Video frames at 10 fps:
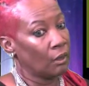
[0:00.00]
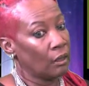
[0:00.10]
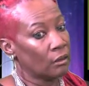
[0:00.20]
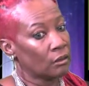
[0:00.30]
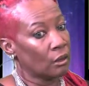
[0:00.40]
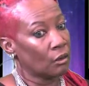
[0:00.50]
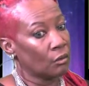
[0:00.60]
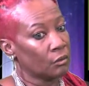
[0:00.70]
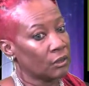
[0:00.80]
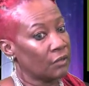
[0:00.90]
And
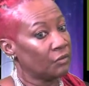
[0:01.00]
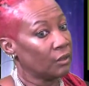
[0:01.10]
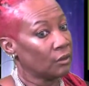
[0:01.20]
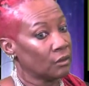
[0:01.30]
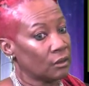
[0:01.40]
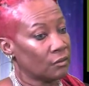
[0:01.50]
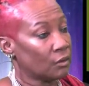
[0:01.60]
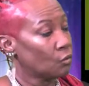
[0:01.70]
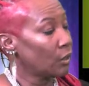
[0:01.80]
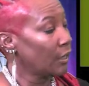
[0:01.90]
so, say for instance, if
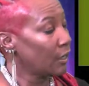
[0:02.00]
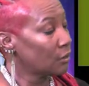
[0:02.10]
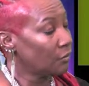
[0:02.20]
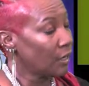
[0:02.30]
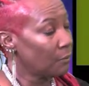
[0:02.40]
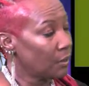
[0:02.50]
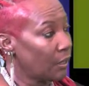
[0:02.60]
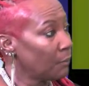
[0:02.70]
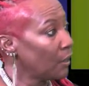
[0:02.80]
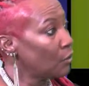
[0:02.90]
someone has family,
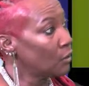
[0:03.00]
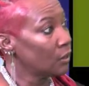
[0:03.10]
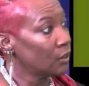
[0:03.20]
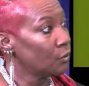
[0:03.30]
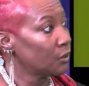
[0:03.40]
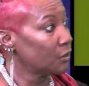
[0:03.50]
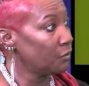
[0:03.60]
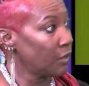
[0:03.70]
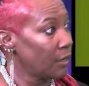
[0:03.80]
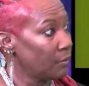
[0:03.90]
they may go and live with their
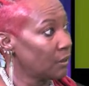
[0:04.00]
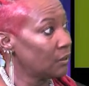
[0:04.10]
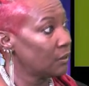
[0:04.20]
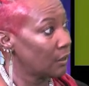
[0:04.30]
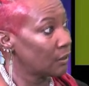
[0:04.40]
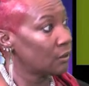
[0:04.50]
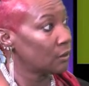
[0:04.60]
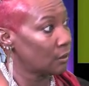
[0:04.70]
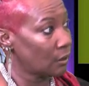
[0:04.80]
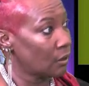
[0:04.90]
family just to
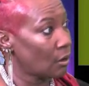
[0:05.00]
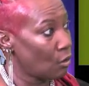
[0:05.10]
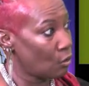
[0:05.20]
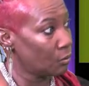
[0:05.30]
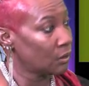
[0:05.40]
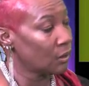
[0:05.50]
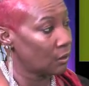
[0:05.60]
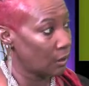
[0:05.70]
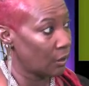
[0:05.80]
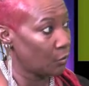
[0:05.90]
sell the home to
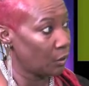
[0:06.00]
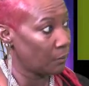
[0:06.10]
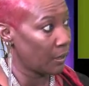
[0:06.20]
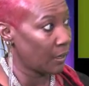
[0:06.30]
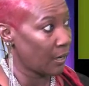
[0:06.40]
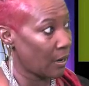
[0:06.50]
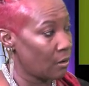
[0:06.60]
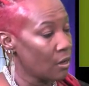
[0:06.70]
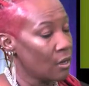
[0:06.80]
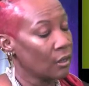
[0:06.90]
get the equity back
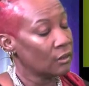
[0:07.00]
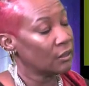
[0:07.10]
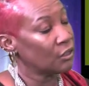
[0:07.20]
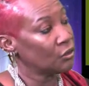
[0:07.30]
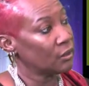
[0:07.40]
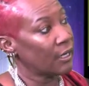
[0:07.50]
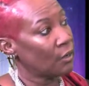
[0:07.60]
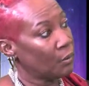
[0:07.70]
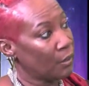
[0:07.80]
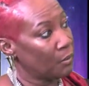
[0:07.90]
out, because that's your
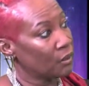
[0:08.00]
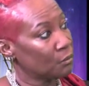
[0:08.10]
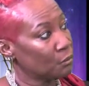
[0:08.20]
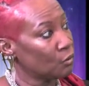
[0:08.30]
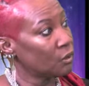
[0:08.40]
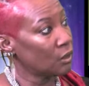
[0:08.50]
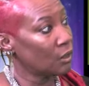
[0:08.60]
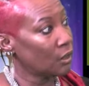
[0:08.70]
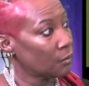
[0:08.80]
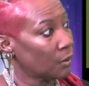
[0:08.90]
down payment to move to your
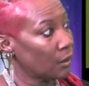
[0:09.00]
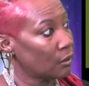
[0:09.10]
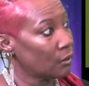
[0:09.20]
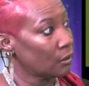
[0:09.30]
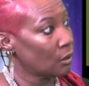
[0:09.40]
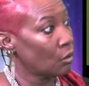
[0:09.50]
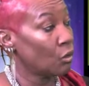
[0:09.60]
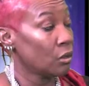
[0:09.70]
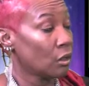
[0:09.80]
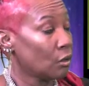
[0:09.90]
next place
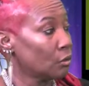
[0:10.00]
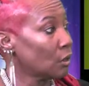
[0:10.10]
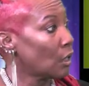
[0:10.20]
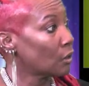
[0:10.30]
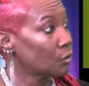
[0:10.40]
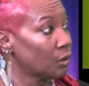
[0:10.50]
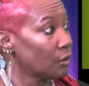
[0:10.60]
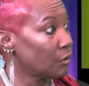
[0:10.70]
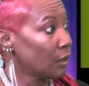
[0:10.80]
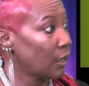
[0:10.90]
or your closing costs,
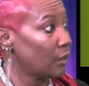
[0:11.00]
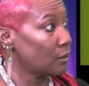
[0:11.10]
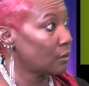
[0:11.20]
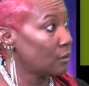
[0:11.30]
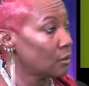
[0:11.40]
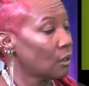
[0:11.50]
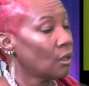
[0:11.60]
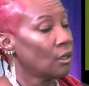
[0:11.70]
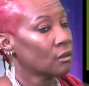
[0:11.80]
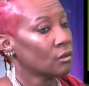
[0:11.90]
whatever the case is.
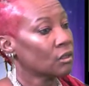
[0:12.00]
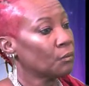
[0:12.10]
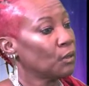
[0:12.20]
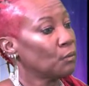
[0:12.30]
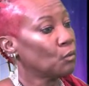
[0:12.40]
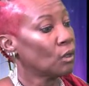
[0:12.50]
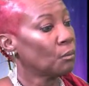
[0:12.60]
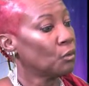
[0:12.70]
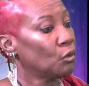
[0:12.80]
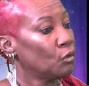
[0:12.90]
So some people want to
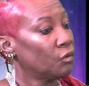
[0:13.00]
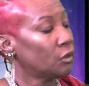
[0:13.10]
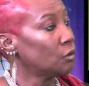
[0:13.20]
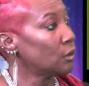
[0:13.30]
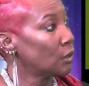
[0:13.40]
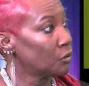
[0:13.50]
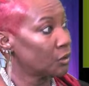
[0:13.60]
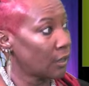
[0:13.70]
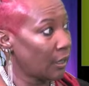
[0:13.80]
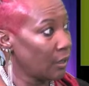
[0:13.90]
move to another
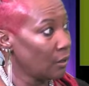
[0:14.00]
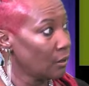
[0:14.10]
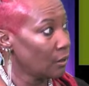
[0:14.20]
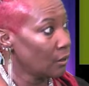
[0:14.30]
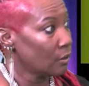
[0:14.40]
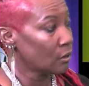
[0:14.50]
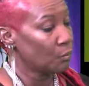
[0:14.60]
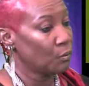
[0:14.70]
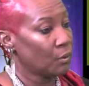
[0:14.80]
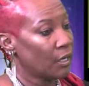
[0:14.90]
state. Some
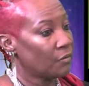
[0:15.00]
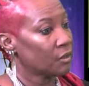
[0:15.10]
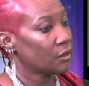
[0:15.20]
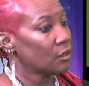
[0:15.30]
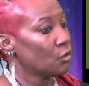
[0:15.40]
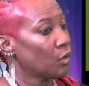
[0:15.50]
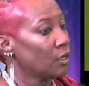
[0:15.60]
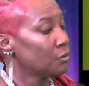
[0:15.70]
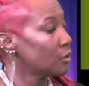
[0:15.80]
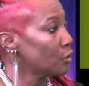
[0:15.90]
people have
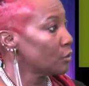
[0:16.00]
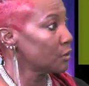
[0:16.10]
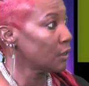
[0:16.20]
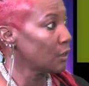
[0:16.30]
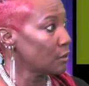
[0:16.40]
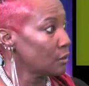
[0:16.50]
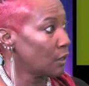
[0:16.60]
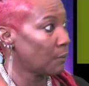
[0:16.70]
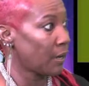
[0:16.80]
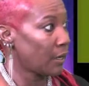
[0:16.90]
extenuating circumstances.
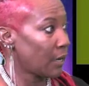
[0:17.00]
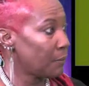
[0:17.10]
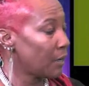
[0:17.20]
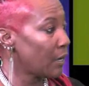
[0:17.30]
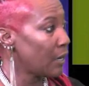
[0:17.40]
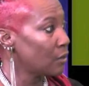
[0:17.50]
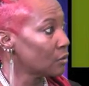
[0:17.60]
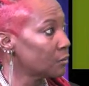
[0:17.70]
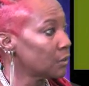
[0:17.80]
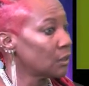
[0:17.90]
They might have got behind
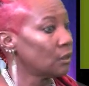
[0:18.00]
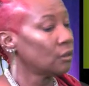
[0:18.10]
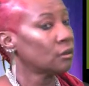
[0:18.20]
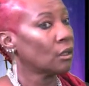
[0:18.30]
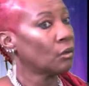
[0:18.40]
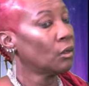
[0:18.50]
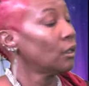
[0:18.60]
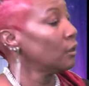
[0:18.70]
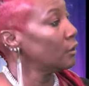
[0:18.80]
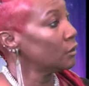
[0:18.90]
on some things, so
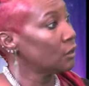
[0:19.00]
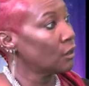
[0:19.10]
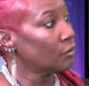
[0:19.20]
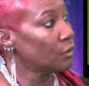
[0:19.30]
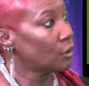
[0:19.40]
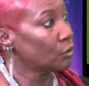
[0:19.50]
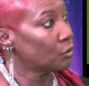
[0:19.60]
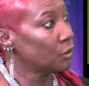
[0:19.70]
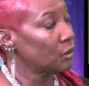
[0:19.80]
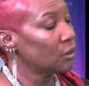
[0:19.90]
they're selling for
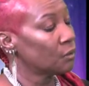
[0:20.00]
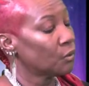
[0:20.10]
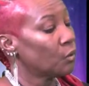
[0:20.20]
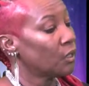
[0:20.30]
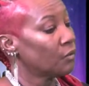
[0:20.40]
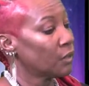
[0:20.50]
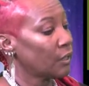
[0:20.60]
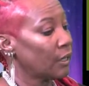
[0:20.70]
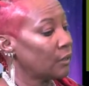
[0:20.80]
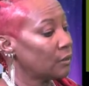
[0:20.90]
those reasons. But whatever the
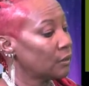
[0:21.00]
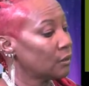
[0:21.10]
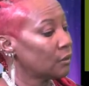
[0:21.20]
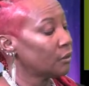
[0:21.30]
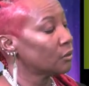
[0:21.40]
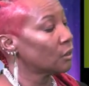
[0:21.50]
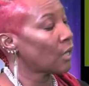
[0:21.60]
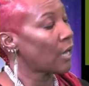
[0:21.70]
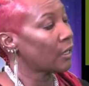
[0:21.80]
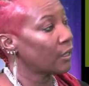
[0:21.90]
case is, there's a
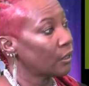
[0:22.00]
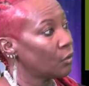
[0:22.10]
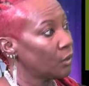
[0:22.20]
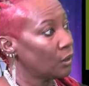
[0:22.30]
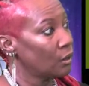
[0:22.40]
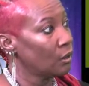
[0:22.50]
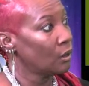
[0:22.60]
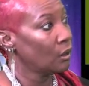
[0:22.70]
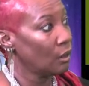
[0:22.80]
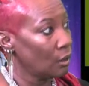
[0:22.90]
lot of equity
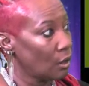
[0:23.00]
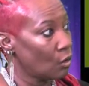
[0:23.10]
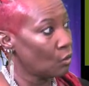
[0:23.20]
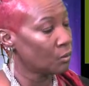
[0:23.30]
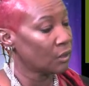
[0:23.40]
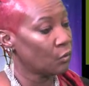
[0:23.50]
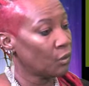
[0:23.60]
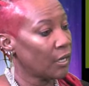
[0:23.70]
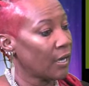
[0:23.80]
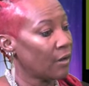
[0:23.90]
in homes, and
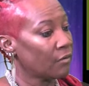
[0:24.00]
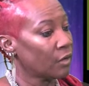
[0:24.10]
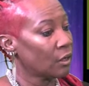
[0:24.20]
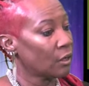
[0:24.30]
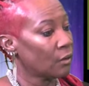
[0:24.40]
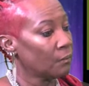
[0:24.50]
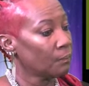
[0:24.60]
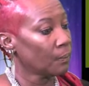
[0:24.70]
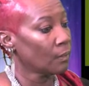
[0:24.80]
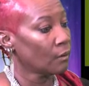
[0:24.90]
we have
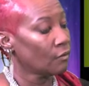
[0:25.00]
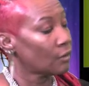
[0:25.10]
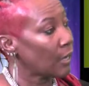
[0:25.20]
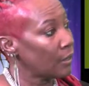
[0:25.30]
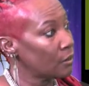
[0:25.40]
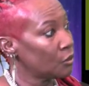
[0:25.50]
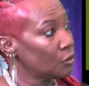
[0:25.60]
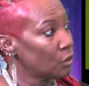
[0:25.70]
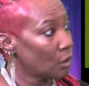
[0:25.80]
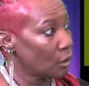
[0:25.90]
sites that
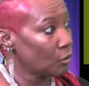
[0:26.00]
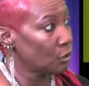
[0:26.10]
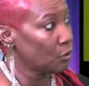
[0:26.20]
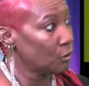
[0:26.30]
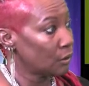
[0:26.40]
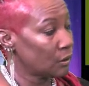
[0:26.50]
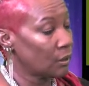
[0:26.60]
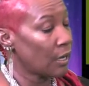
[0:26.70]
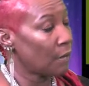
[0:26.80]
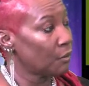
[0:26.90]
you can go to and
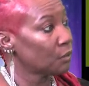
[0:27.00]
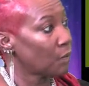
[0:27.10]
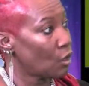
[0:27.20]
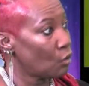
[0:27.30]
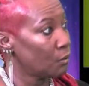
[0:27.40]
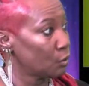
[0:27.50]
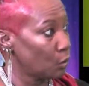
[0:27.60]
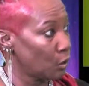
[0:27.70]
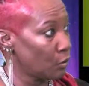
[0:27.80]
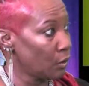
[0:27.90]
see how much my home is
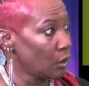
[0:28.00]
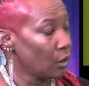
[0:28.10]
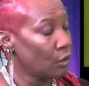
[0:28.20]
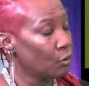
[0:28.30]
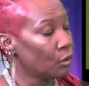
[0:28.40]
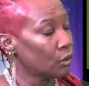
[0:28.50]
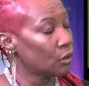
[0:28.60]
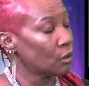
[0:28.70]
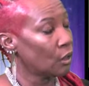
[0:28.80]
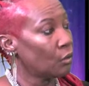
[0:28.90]
worth in order
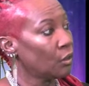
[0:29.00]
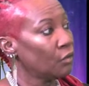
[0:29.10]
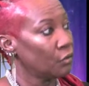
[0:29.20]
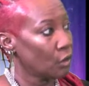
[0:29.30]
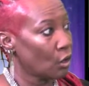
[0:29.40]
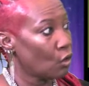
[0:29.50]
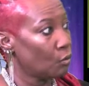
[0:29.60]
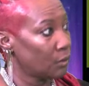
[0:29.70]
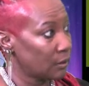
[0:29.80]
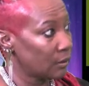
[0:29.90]
to know if your
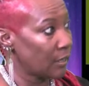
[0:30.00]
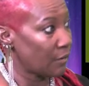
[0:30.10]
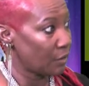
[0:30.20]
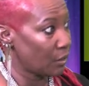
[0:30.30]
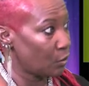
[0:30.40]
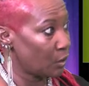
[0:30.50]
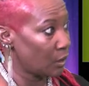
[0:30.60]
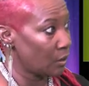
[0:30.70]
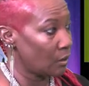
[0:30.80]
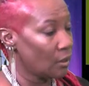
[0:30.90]
home does have
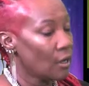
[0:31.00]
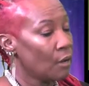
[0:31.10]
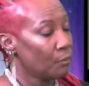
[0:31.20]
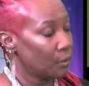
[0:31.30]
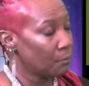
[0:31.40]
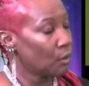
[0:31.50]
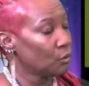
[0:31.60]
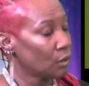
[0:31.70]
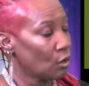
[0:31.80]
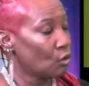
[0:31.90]
equity in it. But
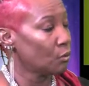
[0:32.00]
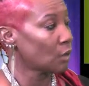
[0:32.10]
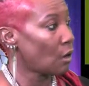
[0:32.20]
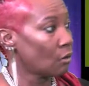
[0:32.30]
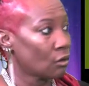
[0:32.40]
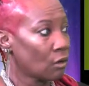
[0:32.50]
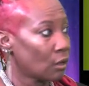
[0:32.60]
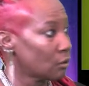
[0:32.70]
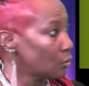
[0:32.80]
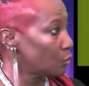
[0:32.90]
most homes all
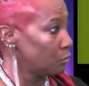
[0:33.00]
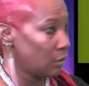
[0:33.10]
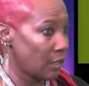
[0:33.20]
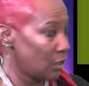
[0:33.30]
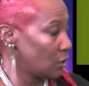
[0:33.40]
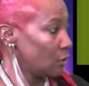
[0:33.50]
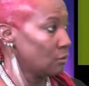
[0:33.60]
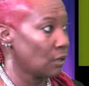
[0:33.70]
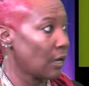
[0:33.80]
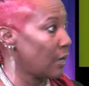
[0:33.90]
across the
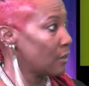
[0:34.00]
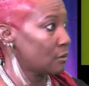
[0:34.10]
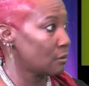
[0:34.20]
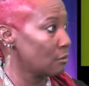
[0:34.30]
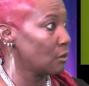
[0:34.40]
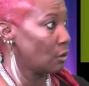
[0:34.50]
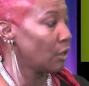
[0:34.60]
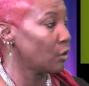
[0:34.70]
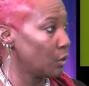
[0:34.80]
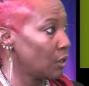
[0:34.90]
nation has,
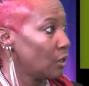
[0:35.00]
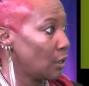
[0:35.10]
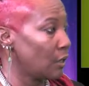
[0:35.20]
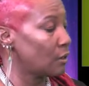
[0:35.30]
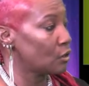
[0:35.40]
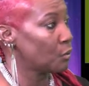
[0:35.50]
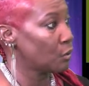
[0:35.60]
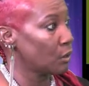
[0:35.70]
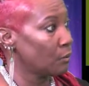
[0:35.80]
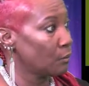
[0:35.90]
equity in it at this point.